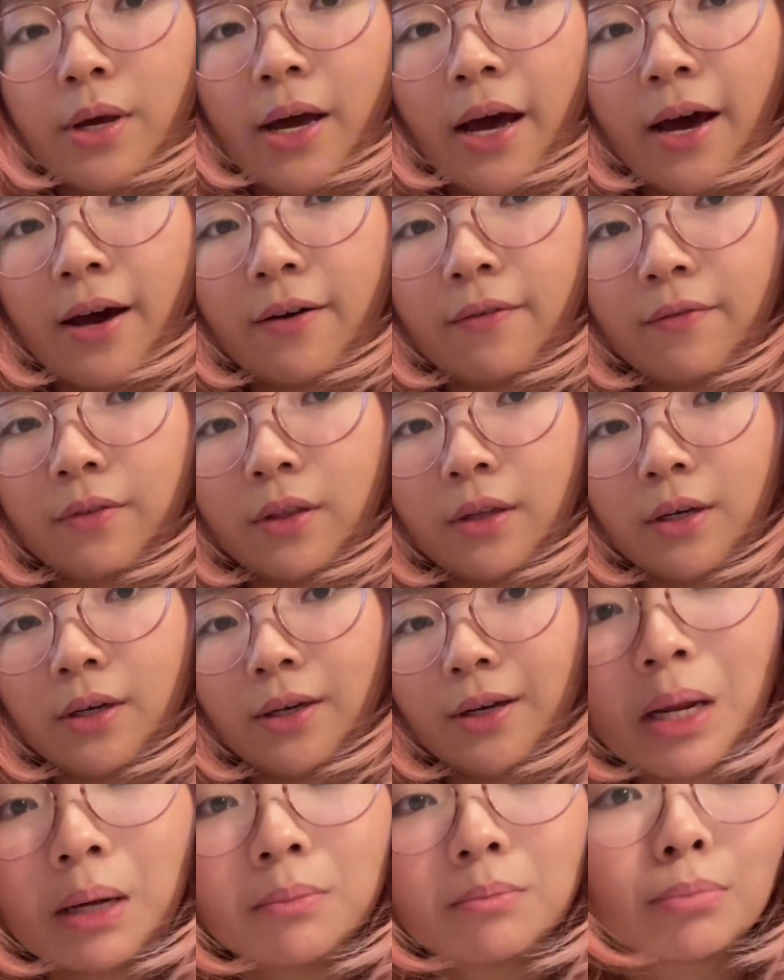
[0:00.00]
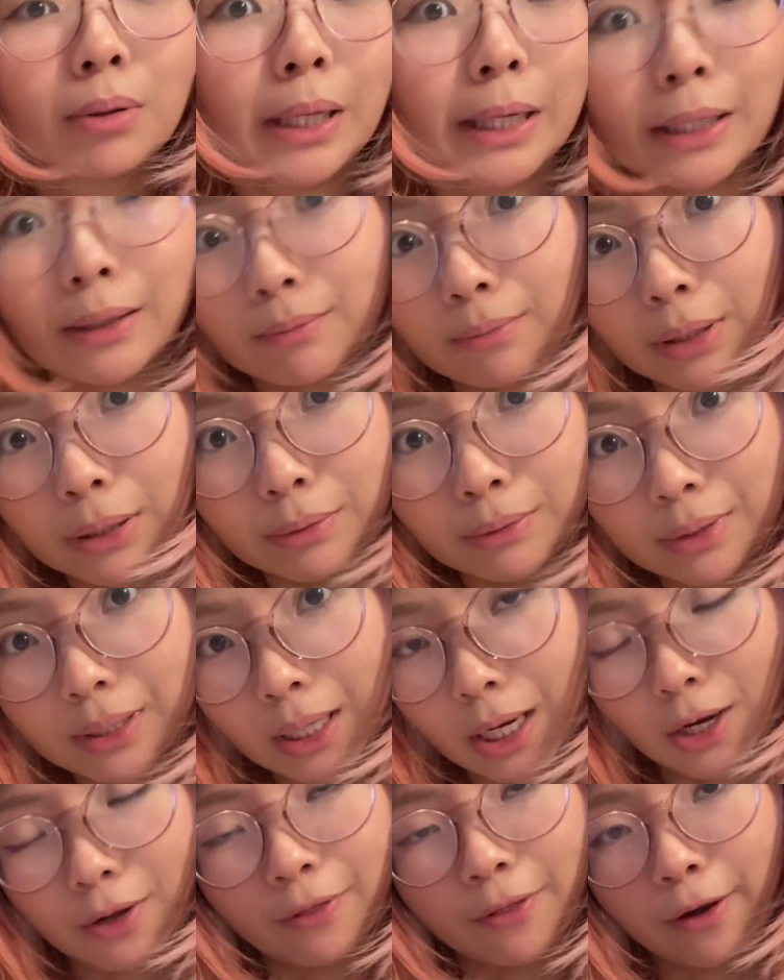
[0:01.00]
have the bling boot
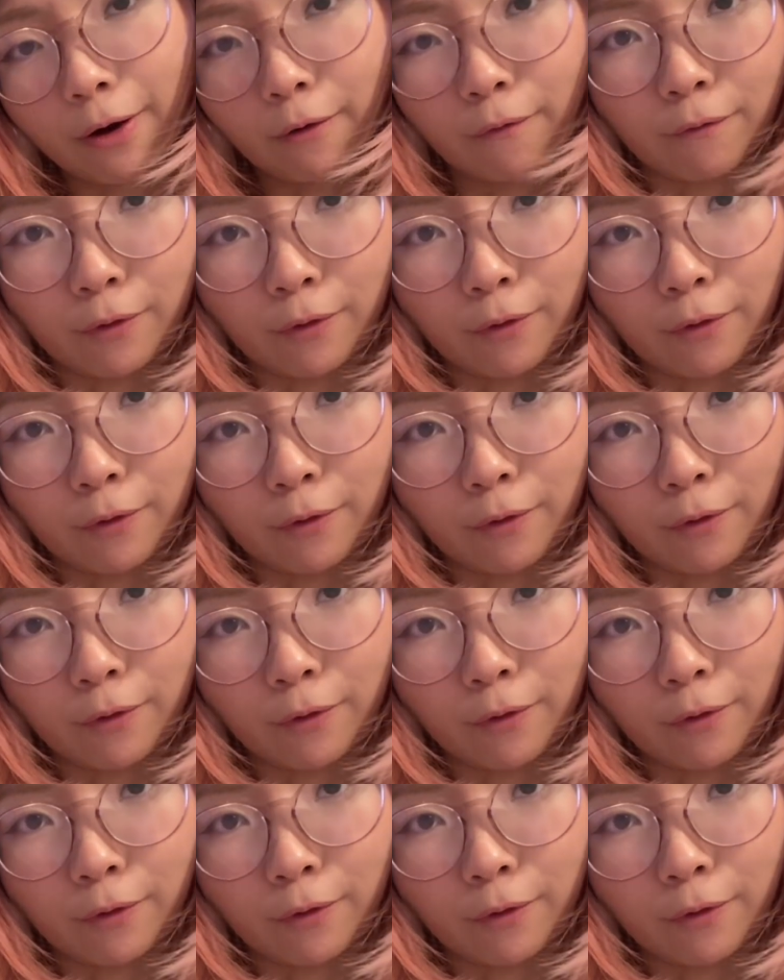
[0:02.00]
on there for